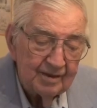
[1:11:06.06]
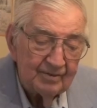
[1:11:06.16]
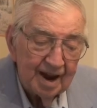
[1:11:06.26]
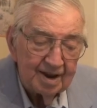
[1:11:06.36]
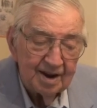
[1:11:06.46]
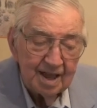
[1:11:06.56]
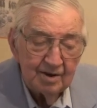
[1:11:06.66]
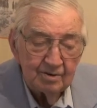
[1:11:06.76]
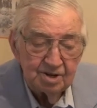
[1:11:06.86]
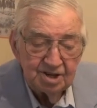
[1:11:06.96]
If I could
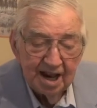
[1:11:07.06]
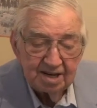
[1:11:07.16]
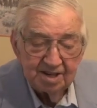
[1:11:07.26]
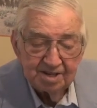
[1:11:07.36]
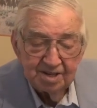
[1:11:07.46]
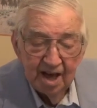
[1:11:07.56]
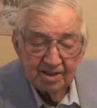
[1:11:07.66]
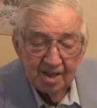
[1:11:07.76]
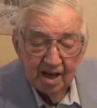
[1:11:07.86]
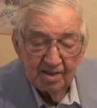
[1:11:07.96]
interject this,
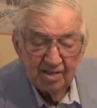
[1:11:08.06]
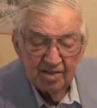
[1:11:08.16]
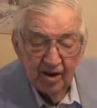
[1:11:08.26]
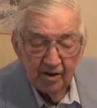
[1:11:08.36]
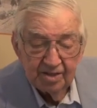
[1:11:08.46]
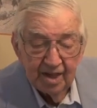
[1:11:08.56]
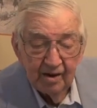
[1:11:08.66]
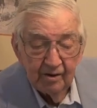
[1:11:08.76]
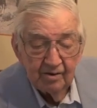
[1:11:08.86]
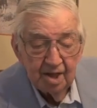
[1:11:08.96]
I thought there.